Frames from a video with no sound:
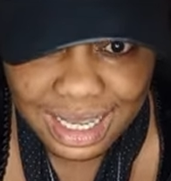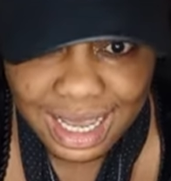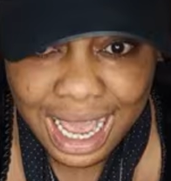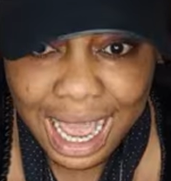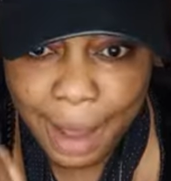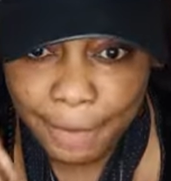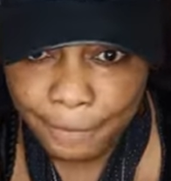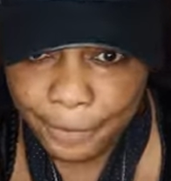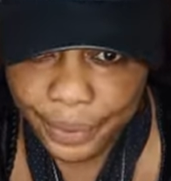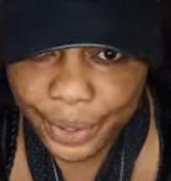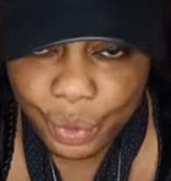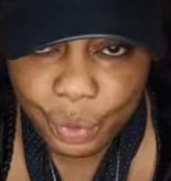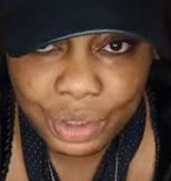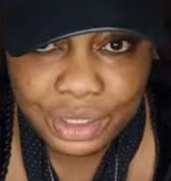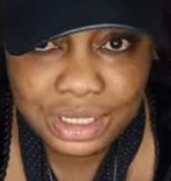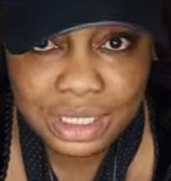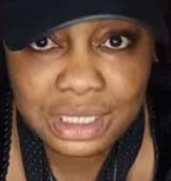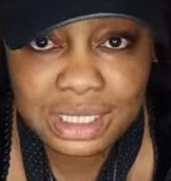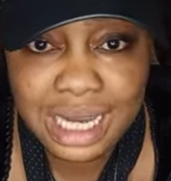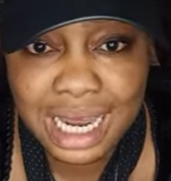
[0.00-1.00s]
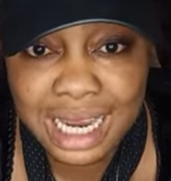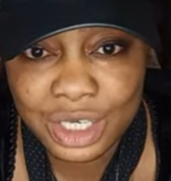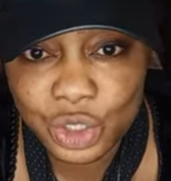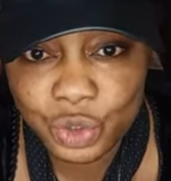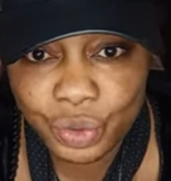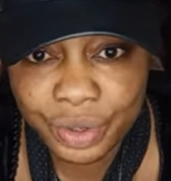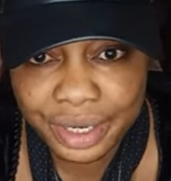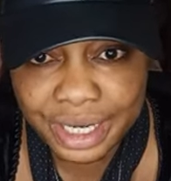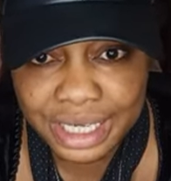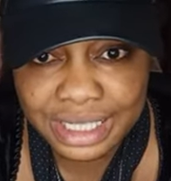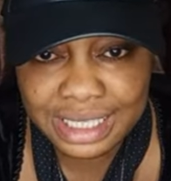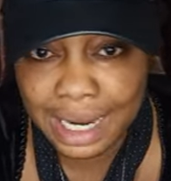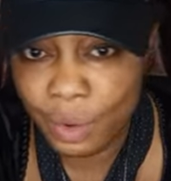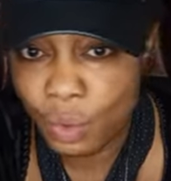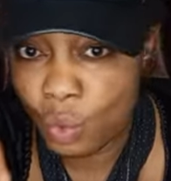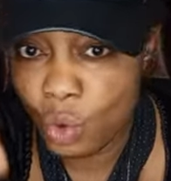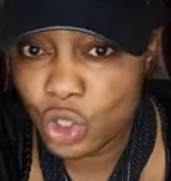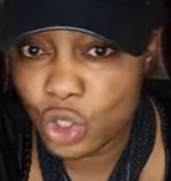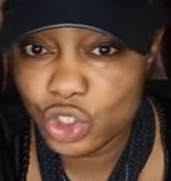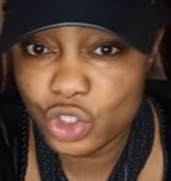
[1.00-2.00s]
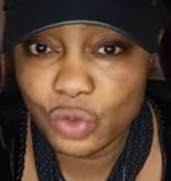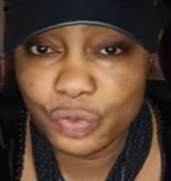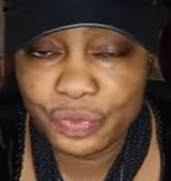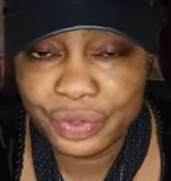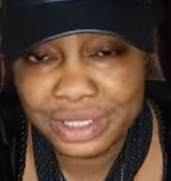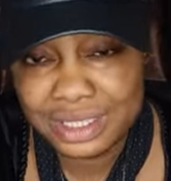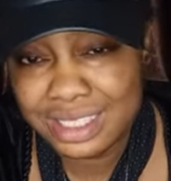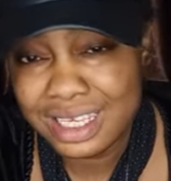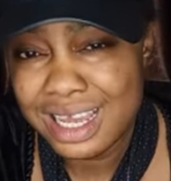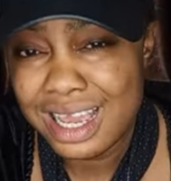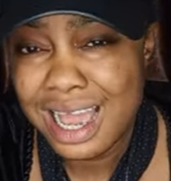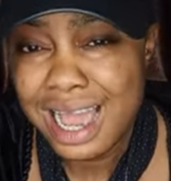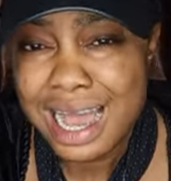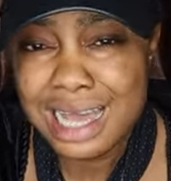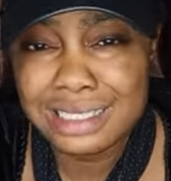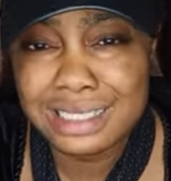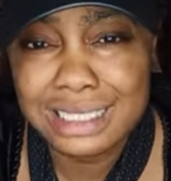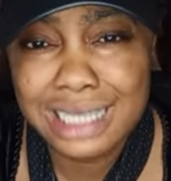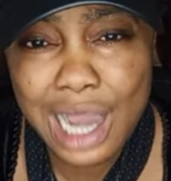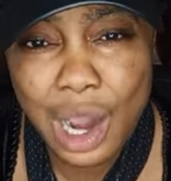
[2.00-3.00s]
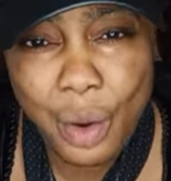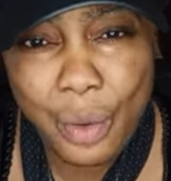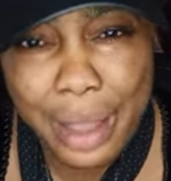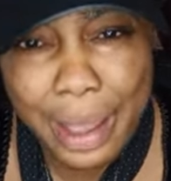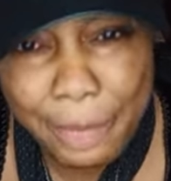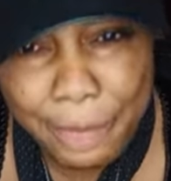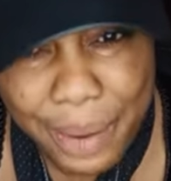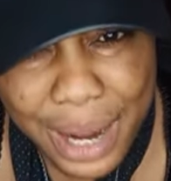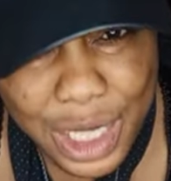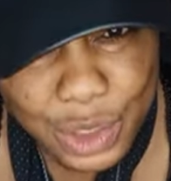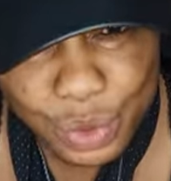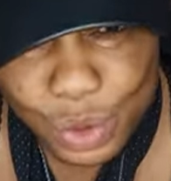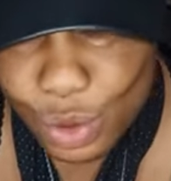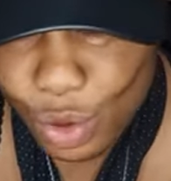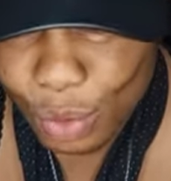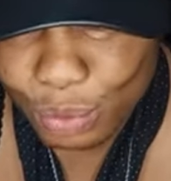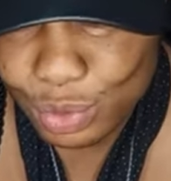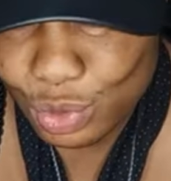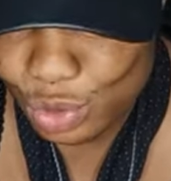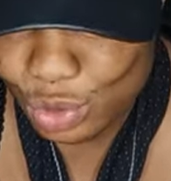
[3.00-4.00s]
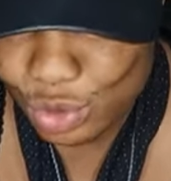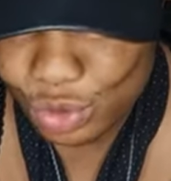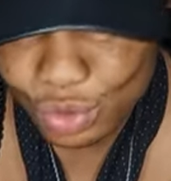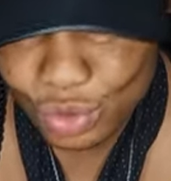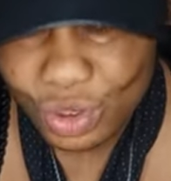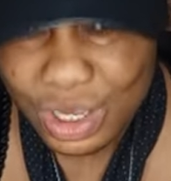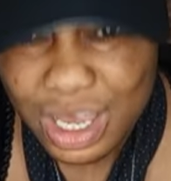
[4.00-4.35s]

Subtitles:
and pray with it and drink it and wash your face and see how helpers will come to you.